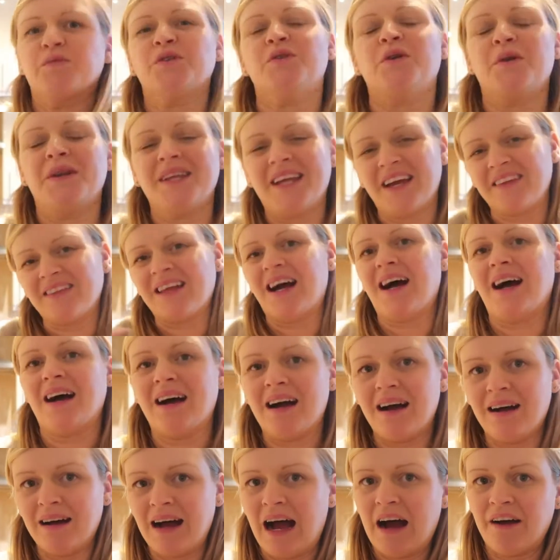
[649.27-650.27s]
But you only get that
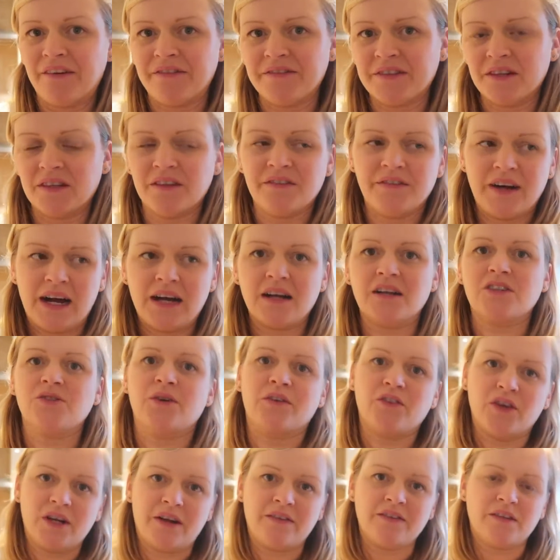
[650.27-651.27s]
after the fact,
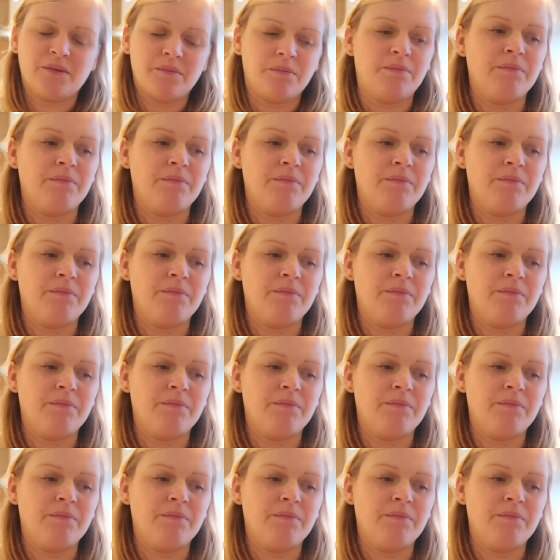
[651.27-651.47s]
so I'm gonna have to